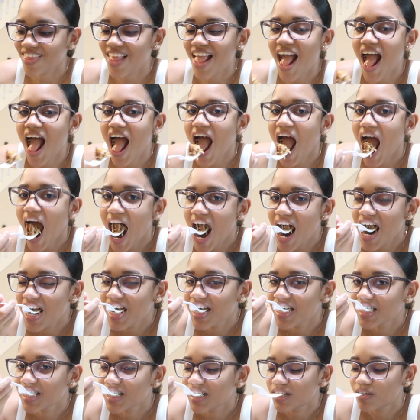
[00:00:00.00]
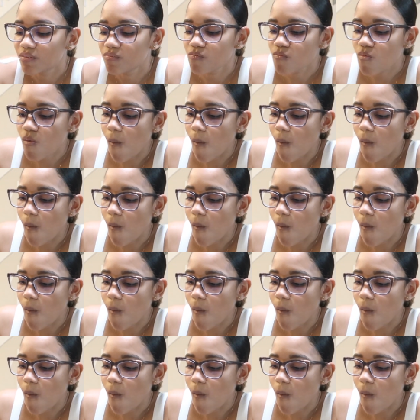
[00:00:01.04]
He's enjoying it right